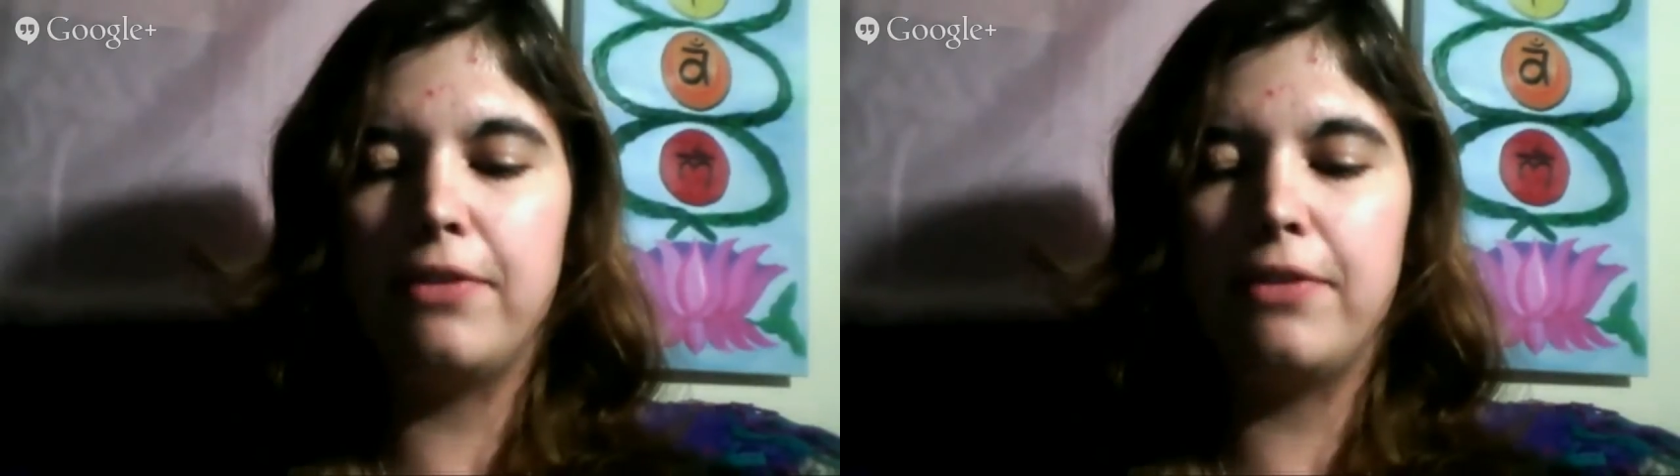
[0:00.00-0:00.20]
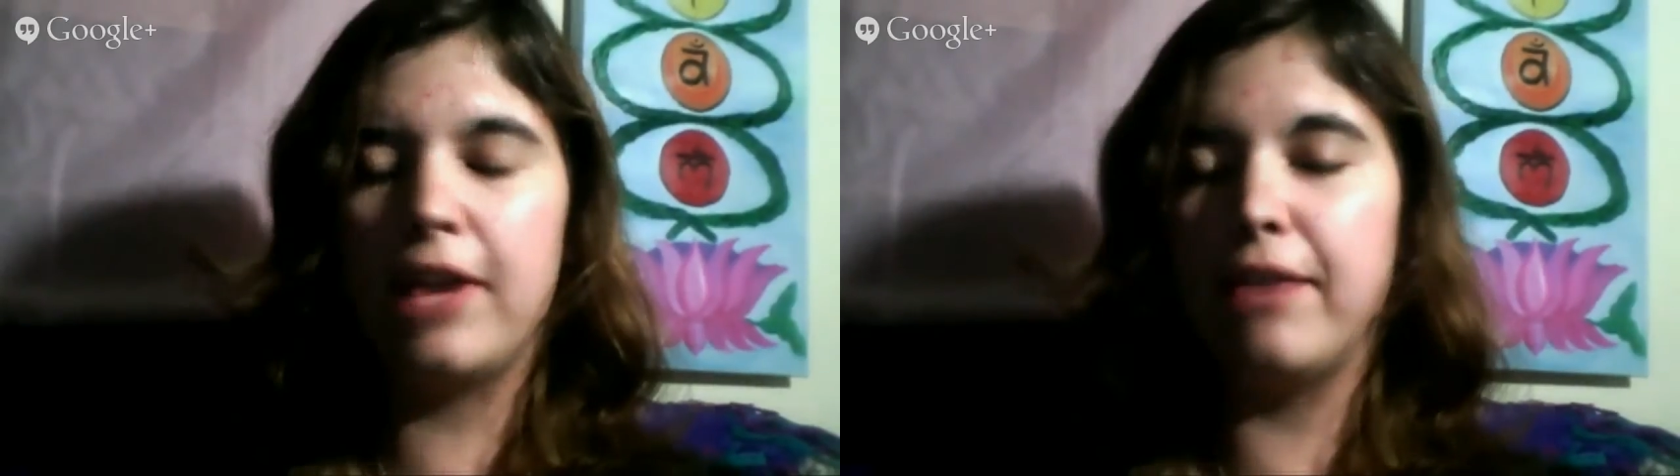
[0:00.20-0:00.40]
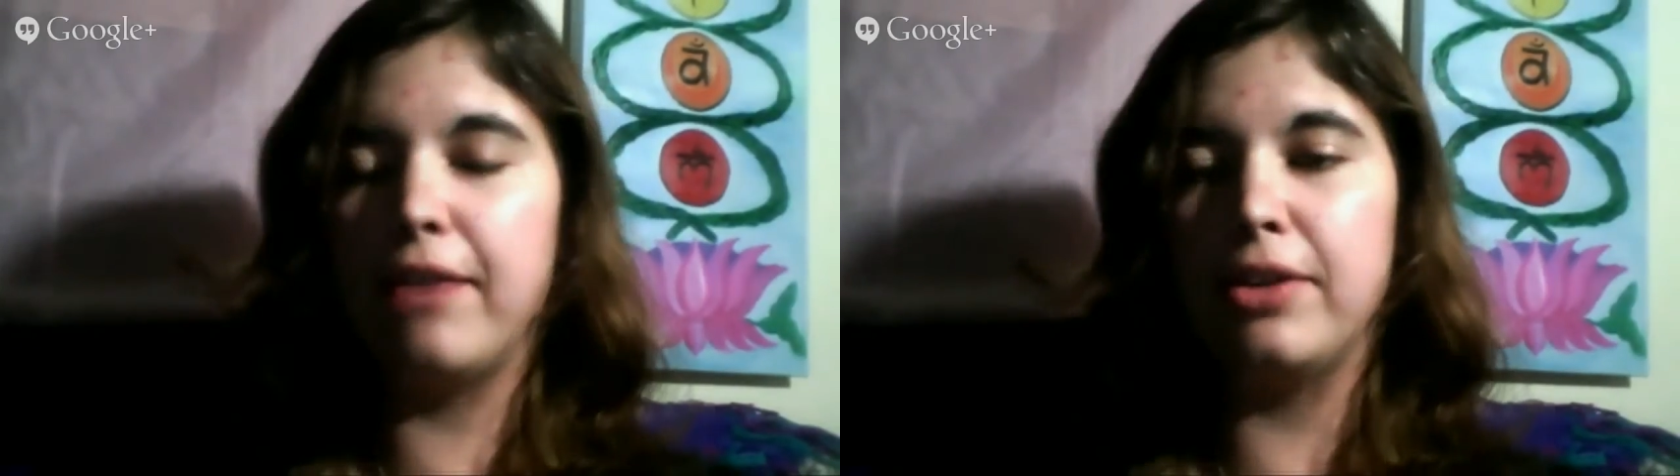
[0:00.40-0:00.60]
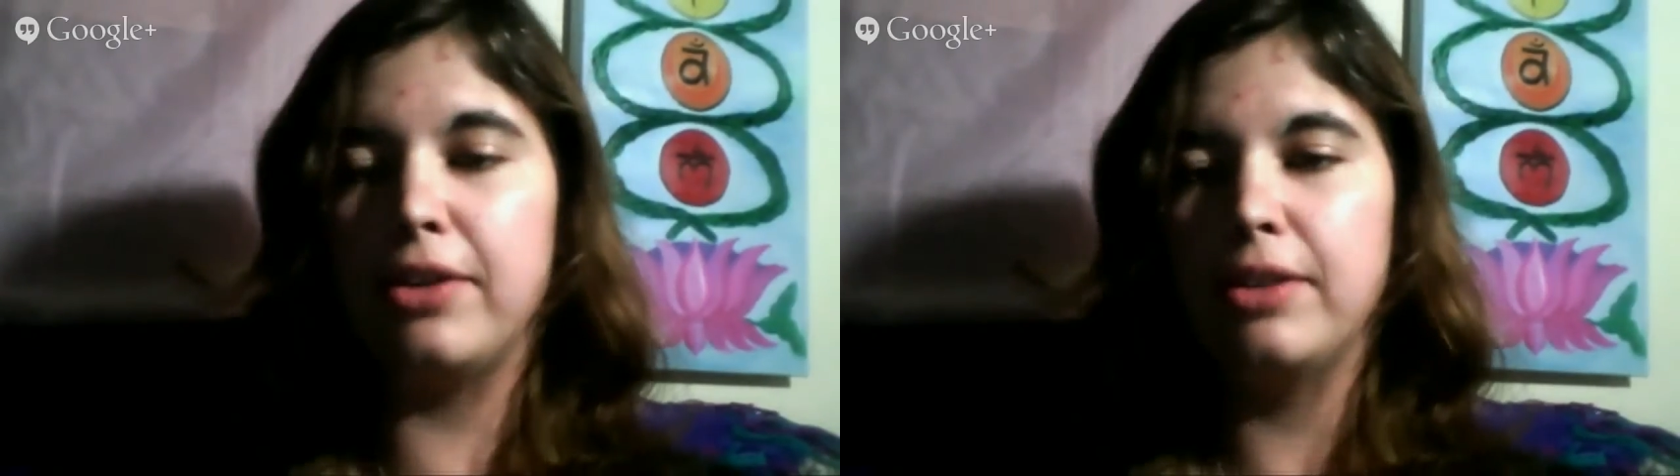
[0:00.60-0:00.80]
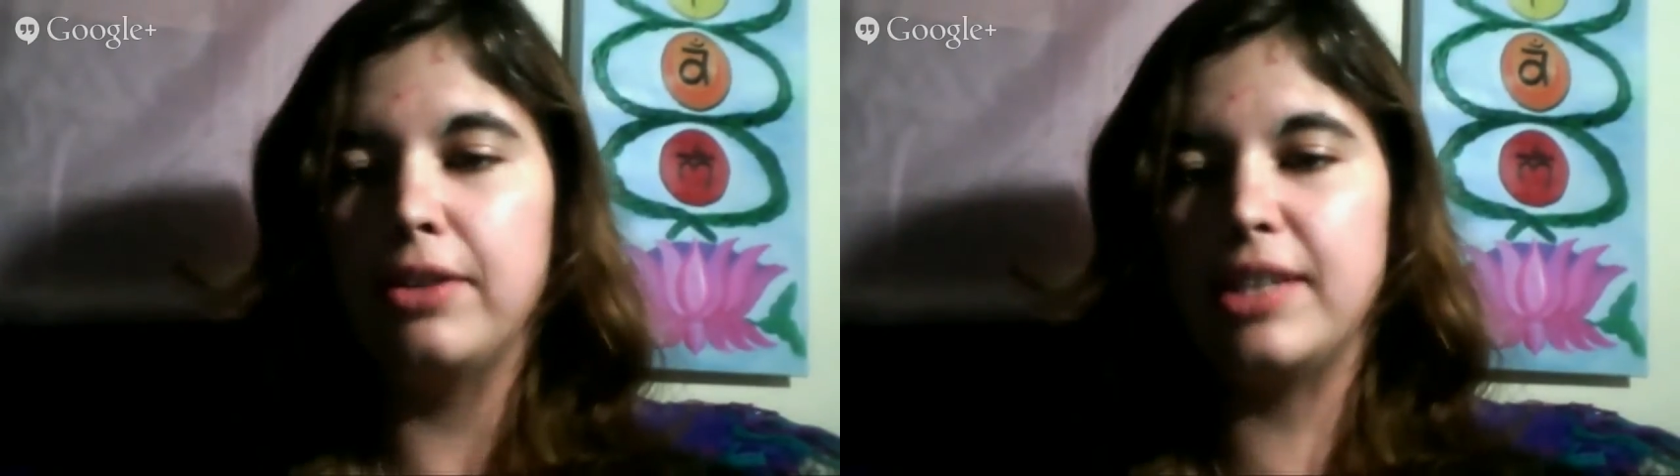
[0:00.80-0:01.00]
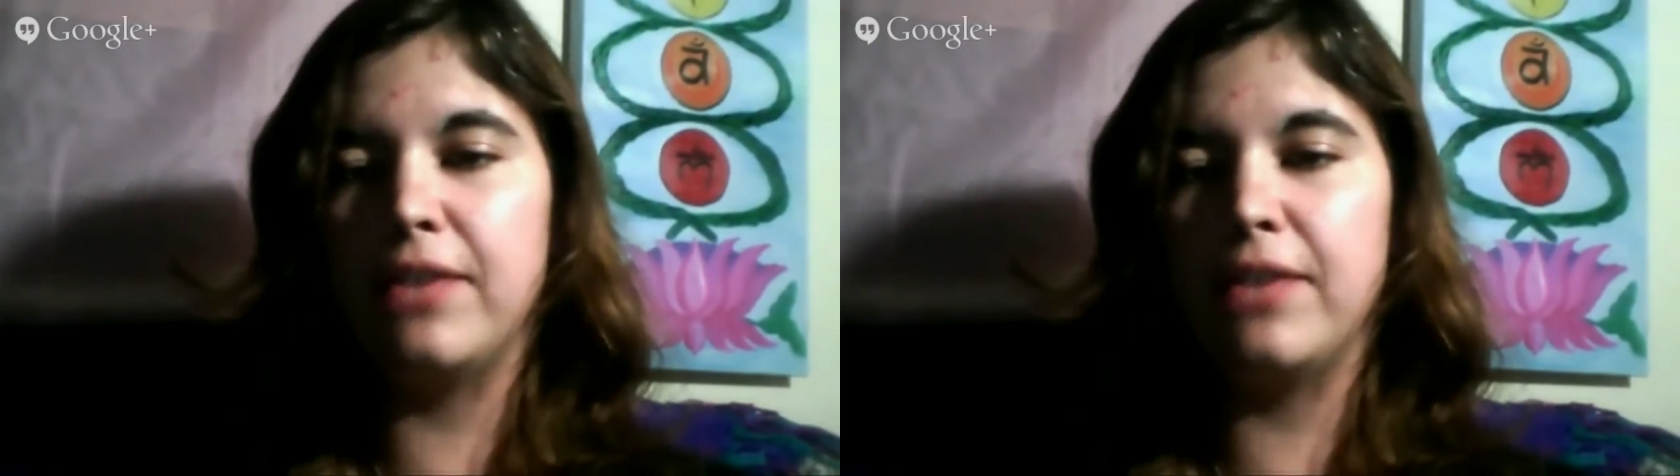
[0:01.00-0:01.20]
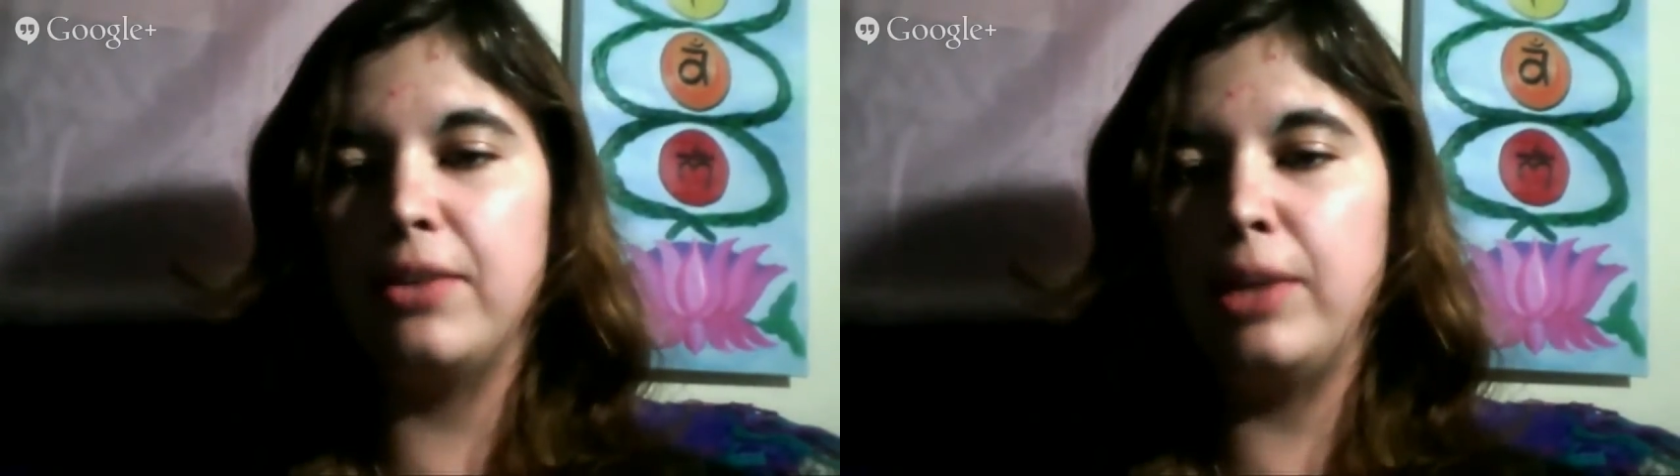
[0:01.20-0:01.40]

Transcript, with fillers: forever because every week